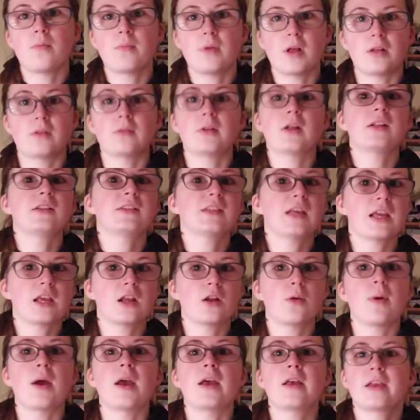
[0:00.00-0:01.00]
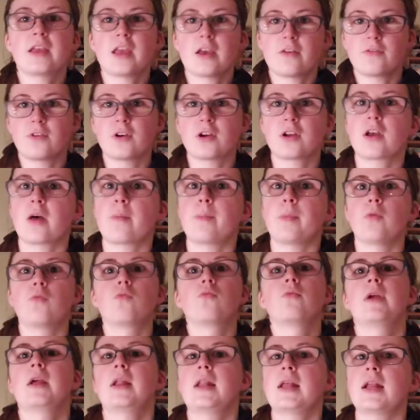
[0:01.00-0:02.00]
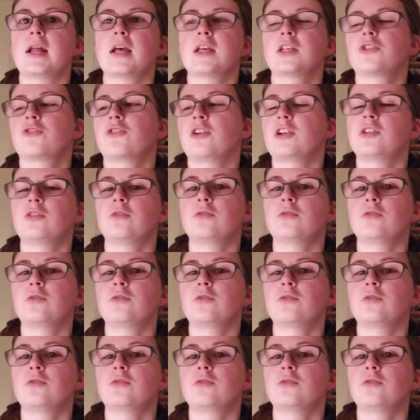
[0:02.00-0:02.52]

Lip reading: I'll take it away and give her a couple really nice treats.